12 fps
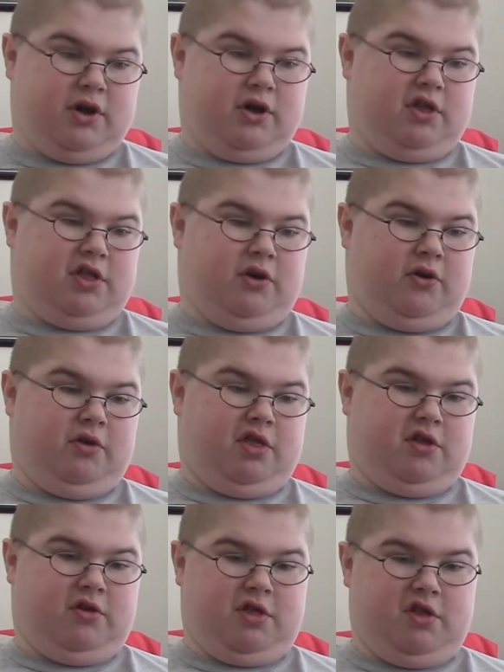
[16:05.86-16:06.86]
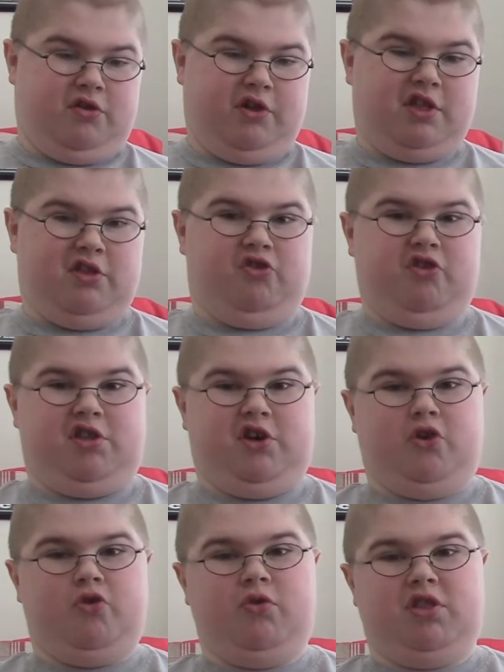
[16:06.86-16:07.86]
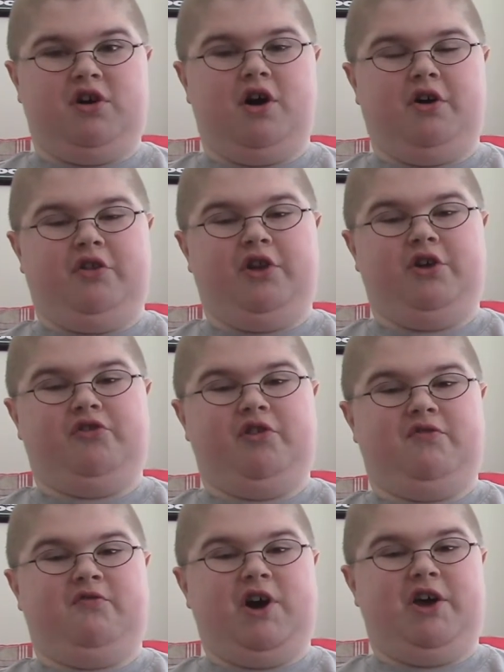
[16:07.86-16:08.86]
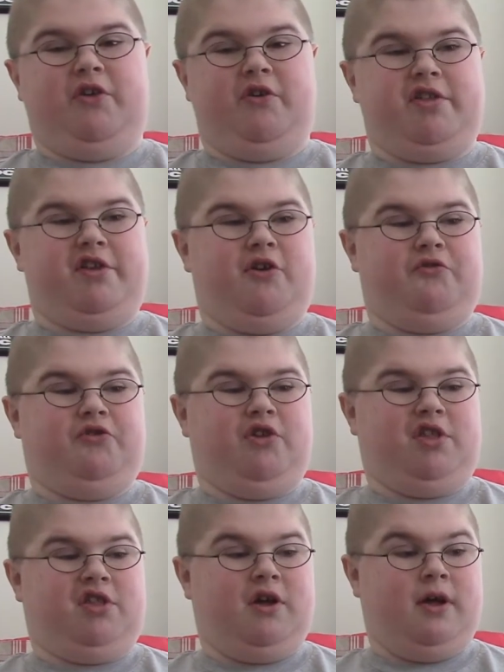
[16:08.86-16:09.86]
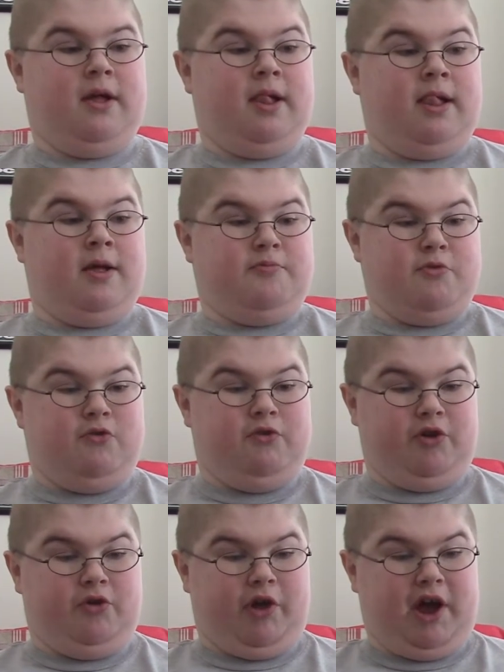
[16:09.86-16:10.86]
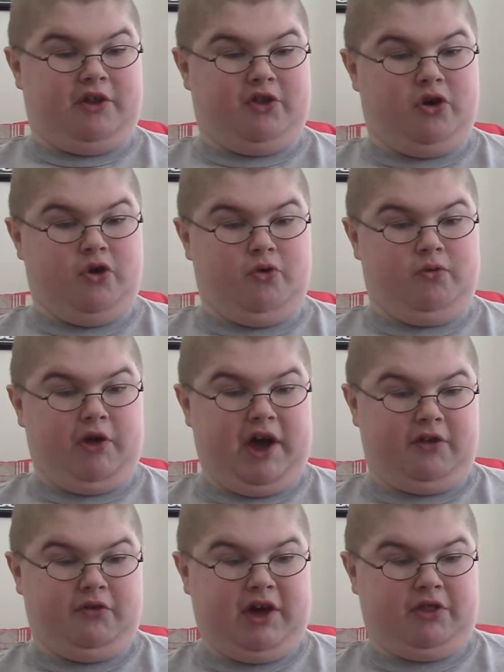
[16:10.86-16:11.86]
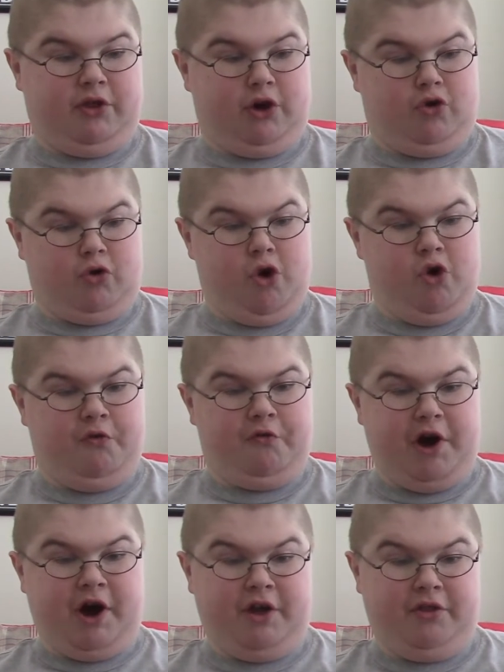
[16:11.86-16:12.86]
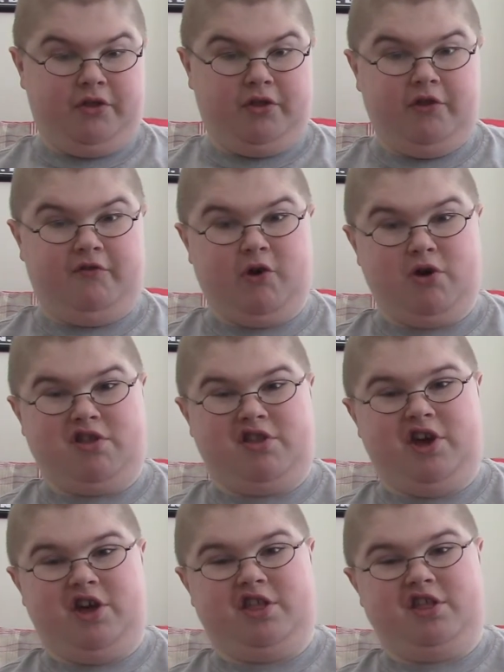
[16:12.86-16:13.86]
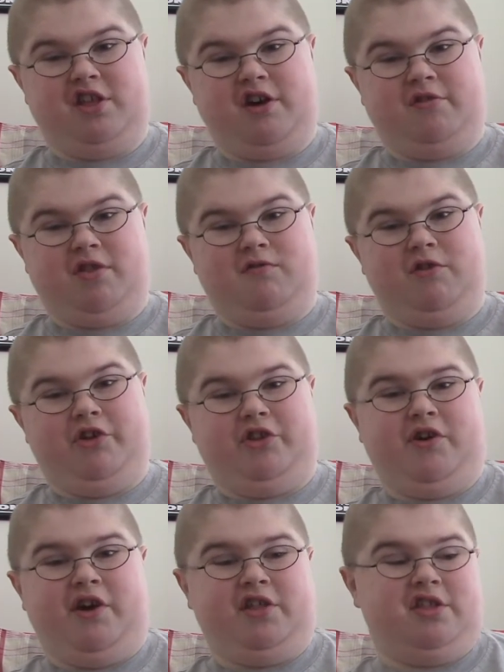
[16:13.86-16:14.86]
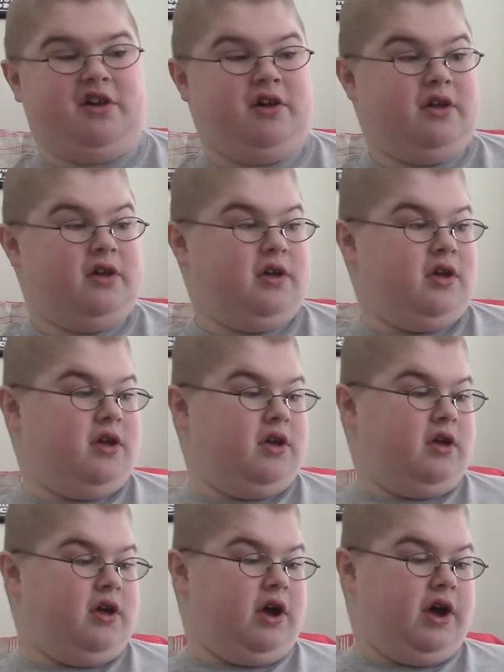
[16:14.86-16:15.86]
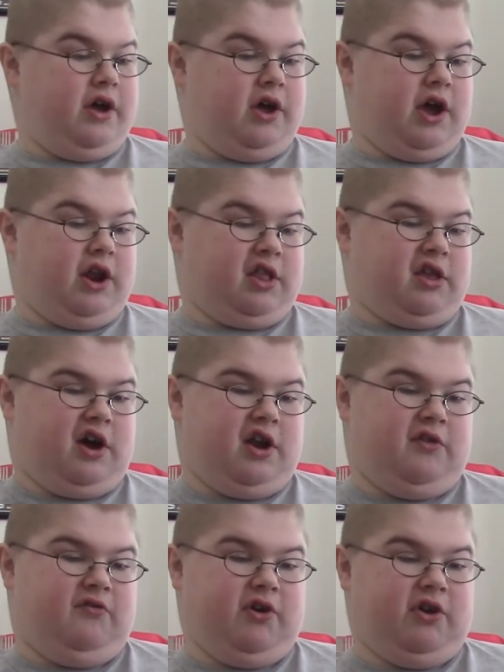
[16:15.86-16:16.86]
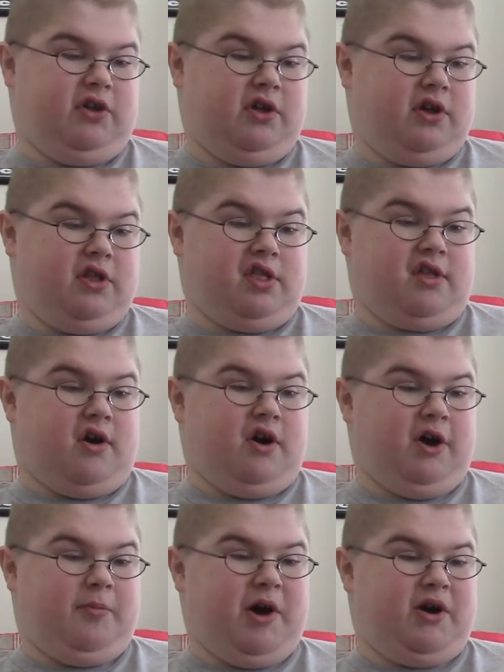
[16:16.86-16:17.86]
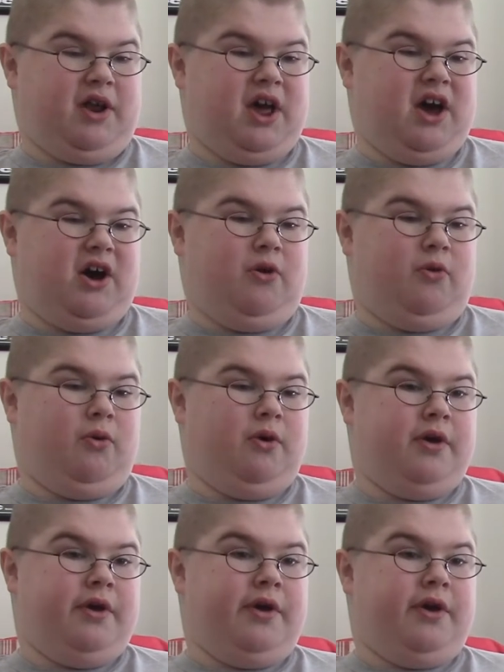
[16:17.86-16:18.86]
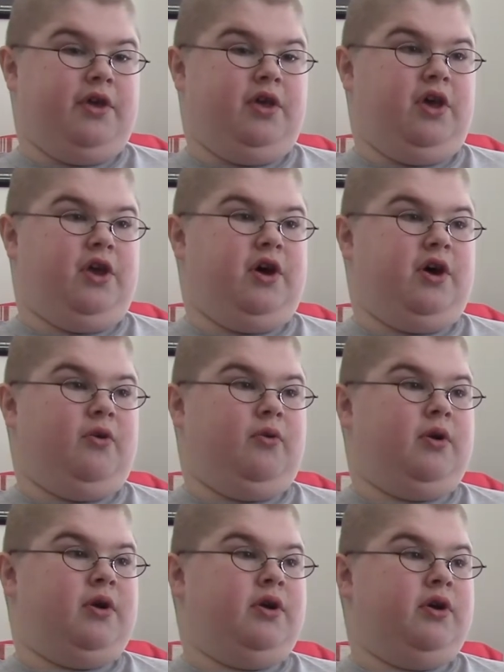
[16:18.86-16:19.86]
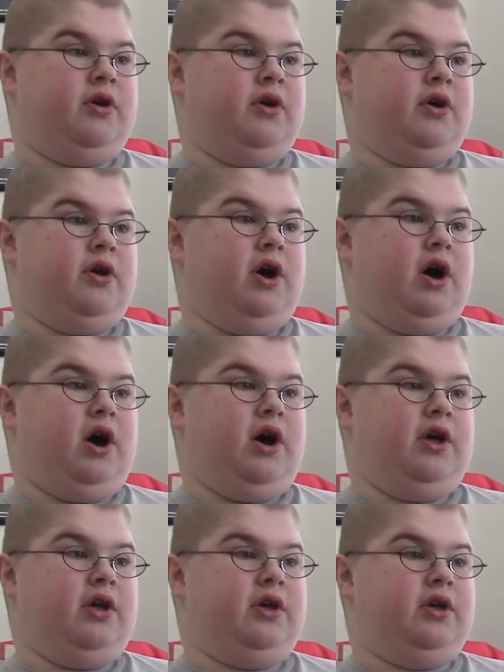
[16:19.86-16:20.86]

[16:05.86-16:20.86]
so this is just a cool song that you just find yourself just moving your leg to. Like the groove on The First Taste sounds really nice. And it's kind of a song about how, so